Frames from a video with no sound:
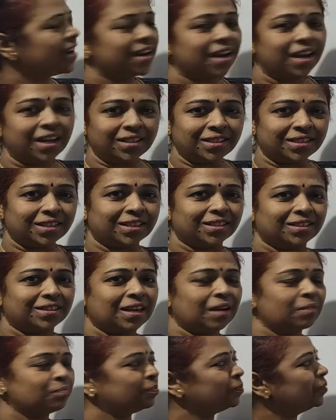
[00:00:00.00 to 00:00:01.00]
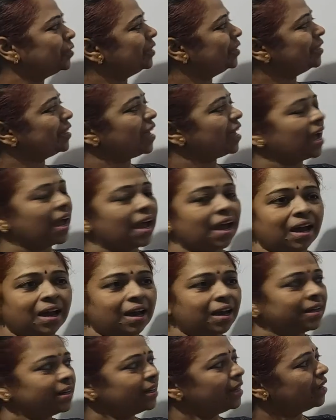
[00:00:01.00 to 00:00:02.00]
Next example,
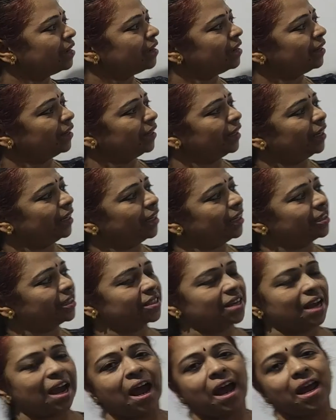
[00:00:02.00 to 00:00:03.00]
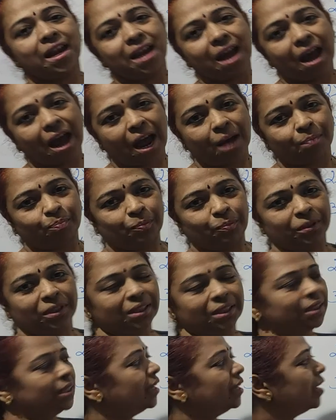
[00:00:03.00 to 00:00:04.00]
Anna ate an
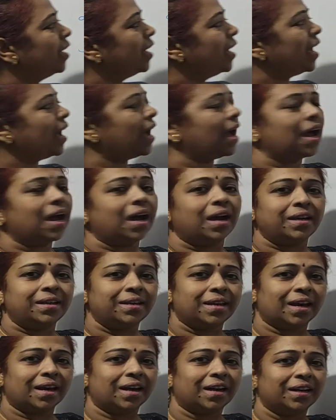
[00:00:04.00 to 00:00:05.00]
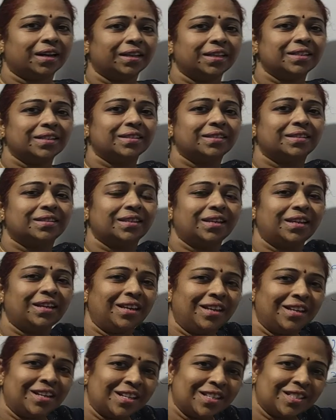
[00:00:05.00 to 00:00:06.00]
apple. Anna is
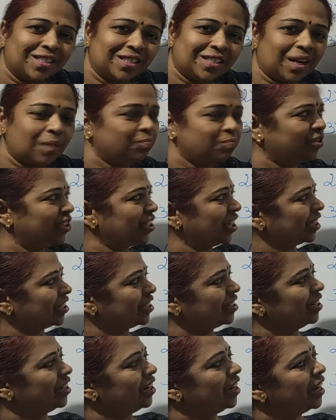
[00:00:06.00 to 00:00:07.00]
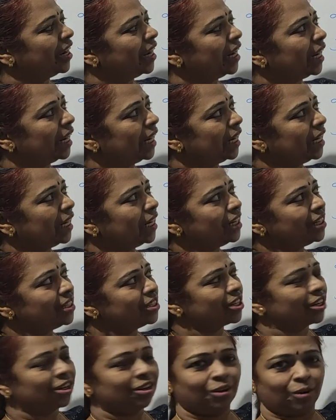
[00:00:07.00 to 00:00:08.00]
the subject.
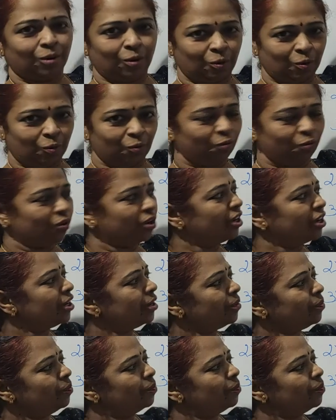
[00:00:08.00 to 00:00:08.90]
Ate, verb,